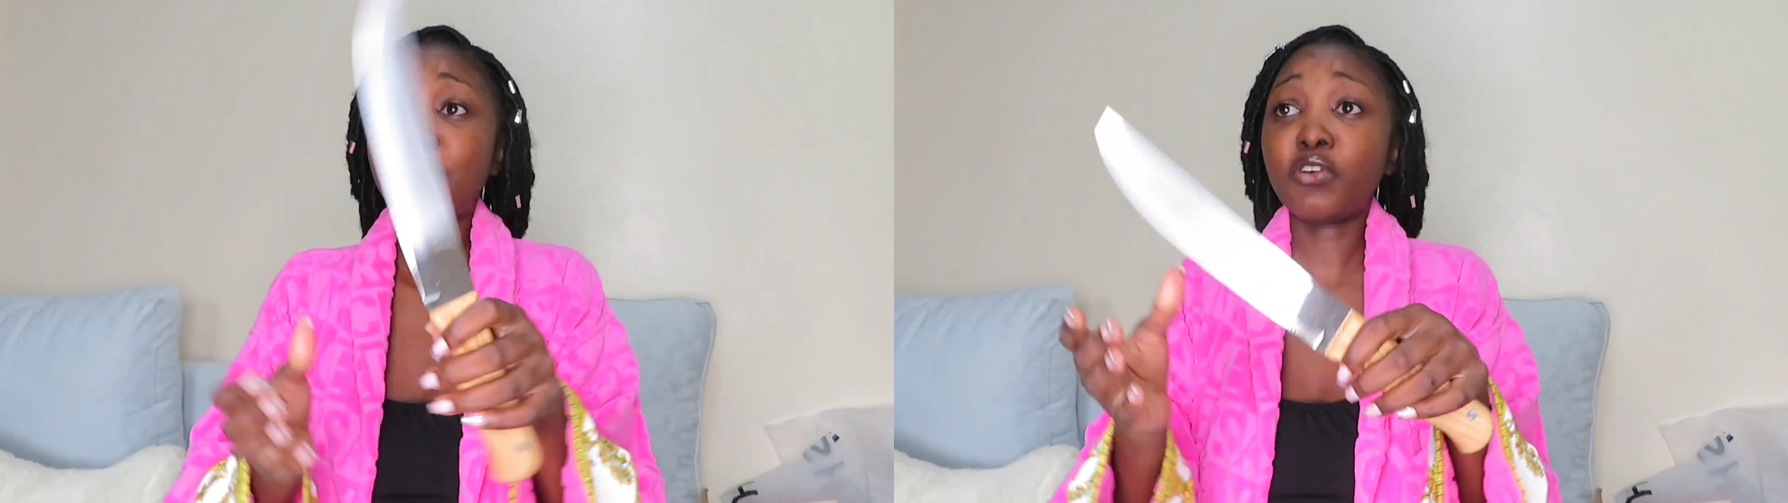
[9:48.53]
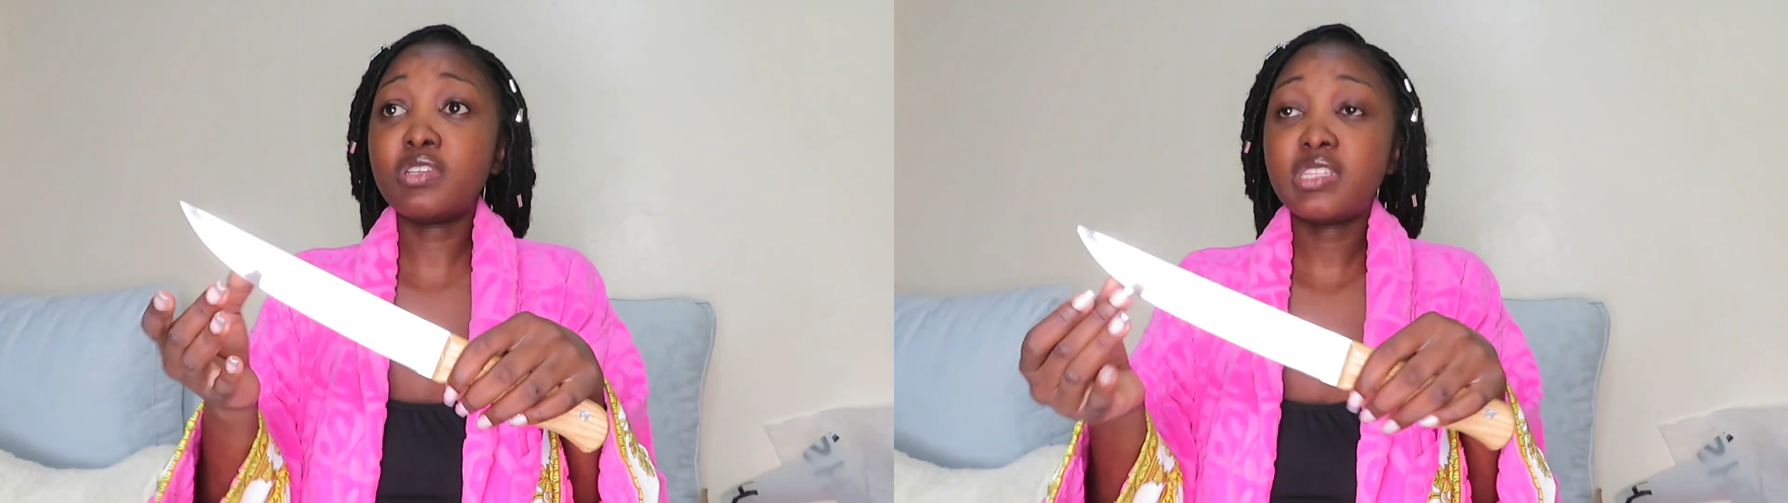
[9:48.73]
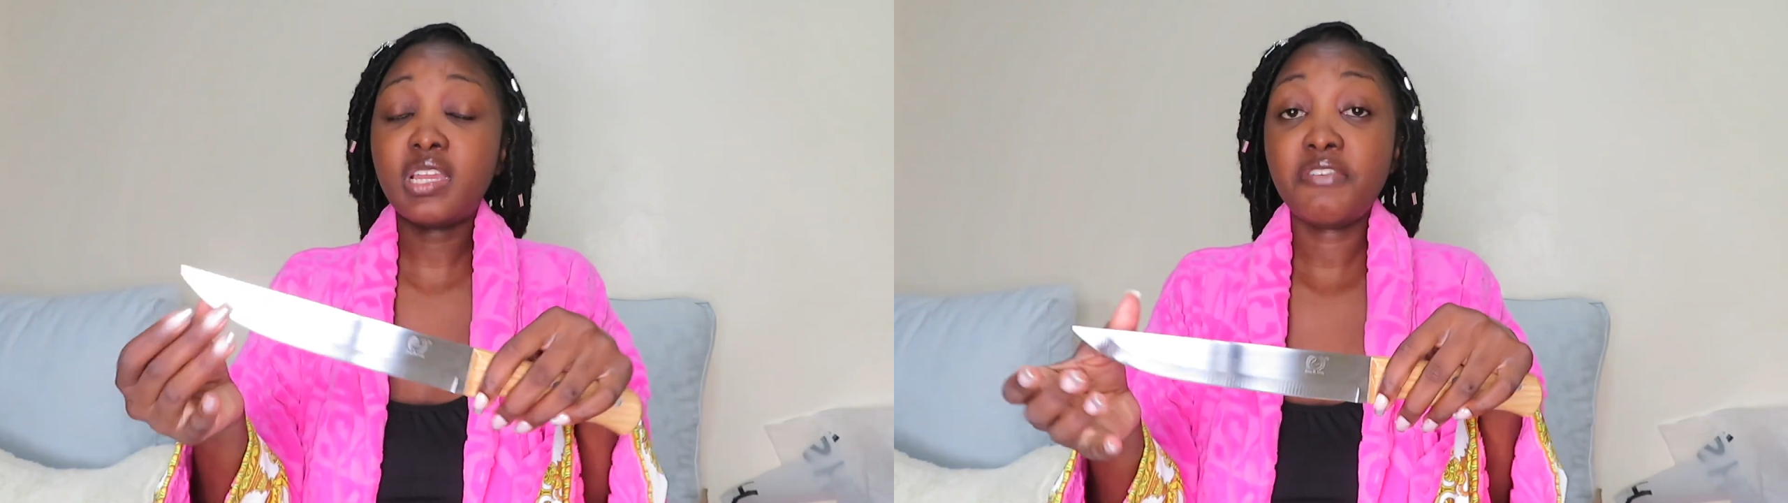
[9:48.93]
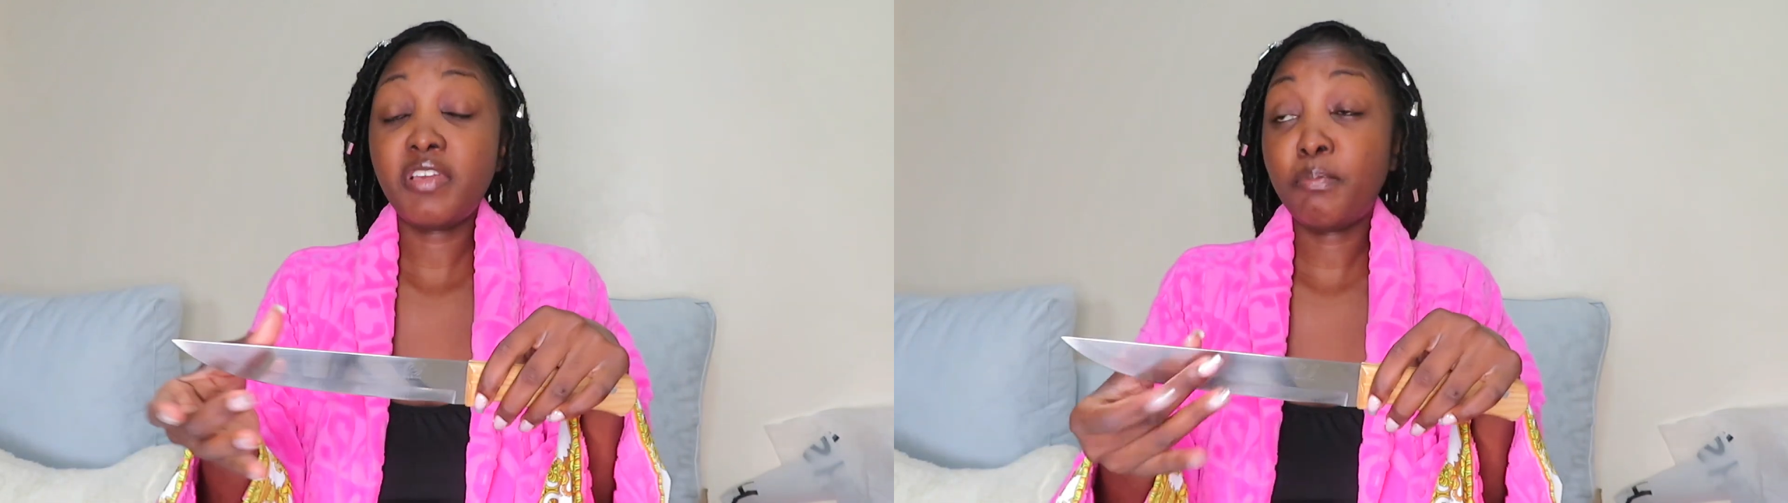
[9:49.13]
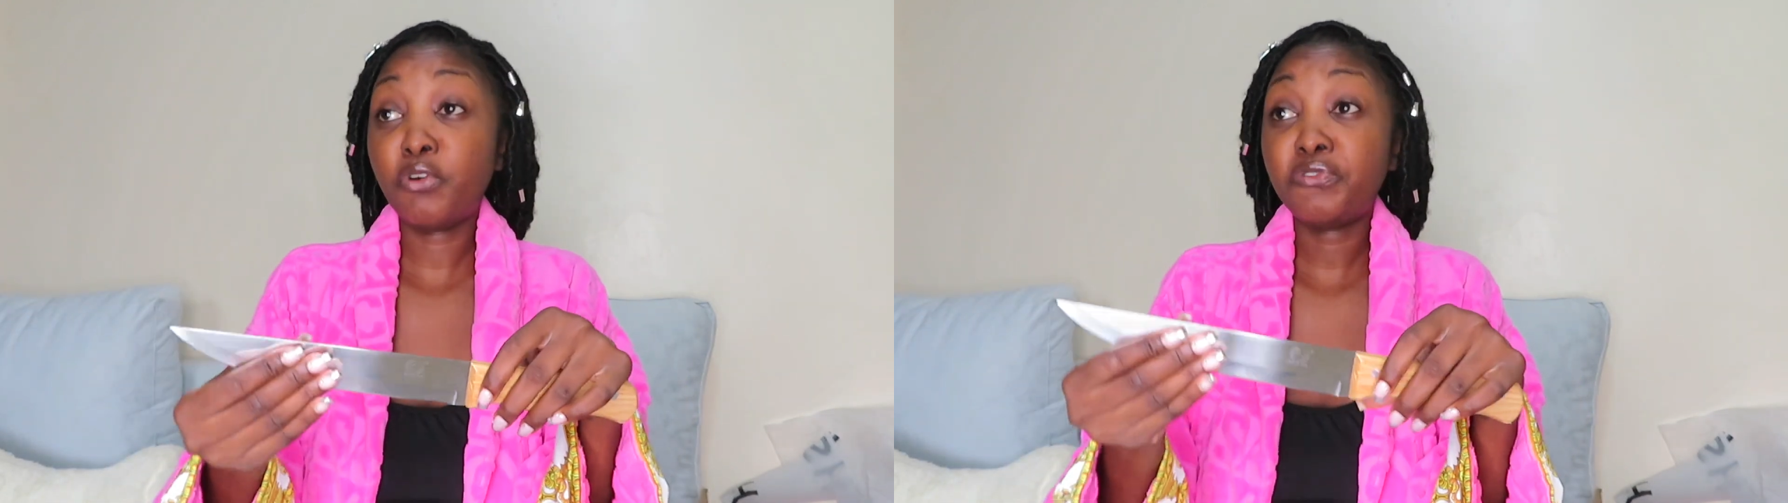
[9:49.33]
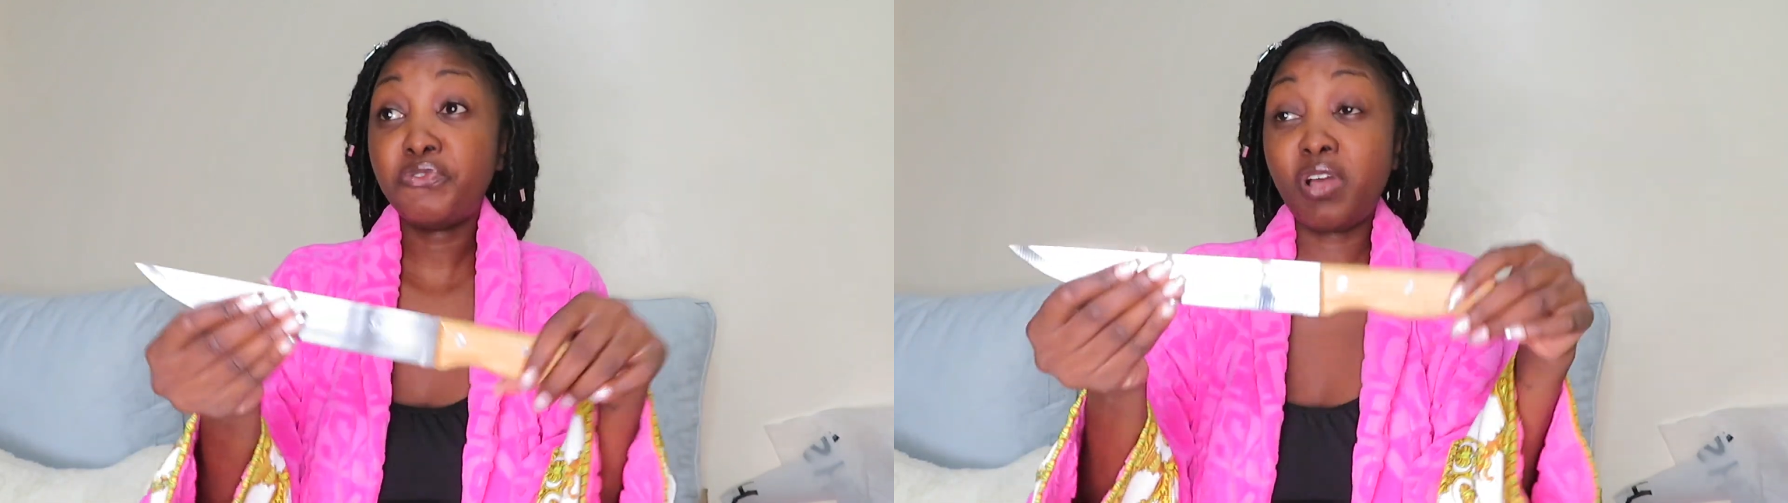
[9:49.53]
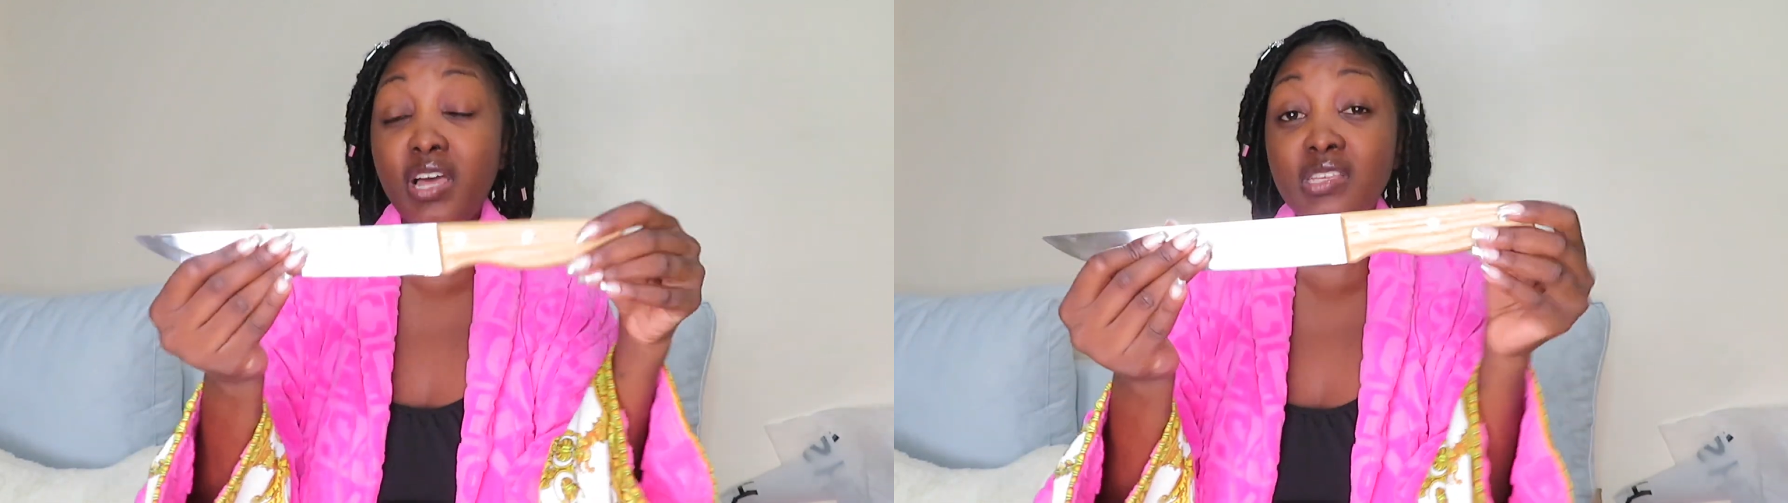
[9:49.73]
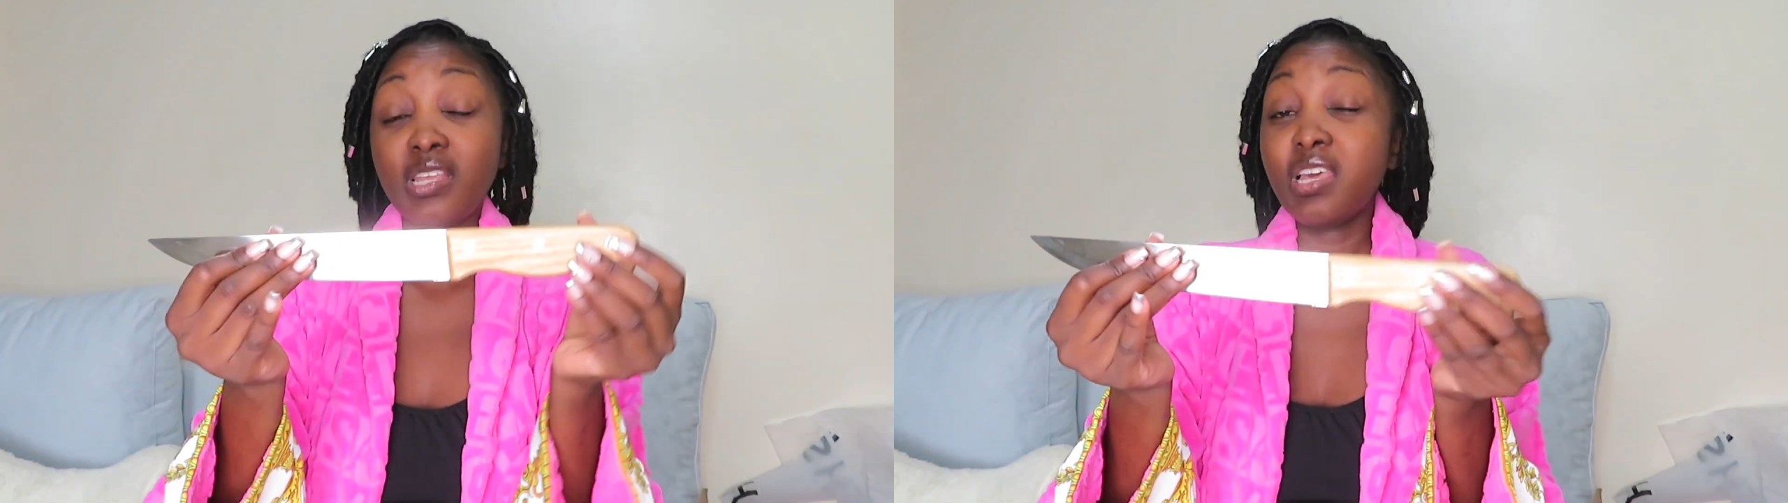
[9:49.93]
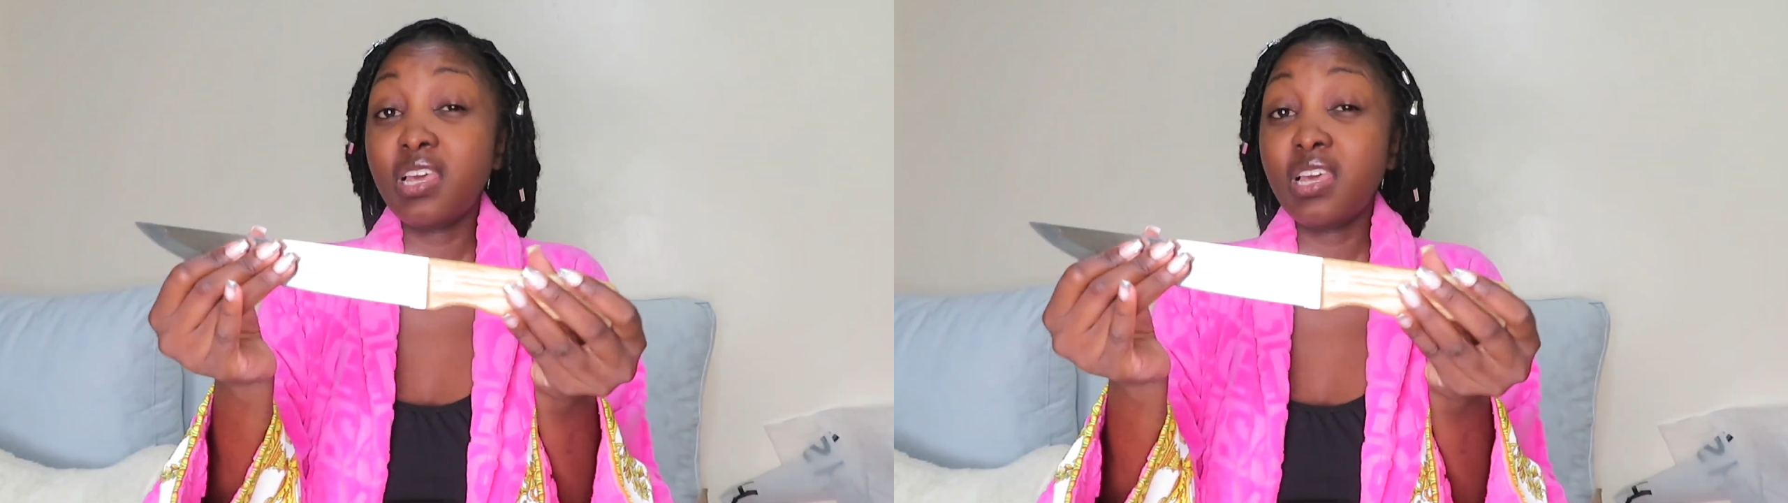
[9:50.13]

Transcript: because the knife I bought first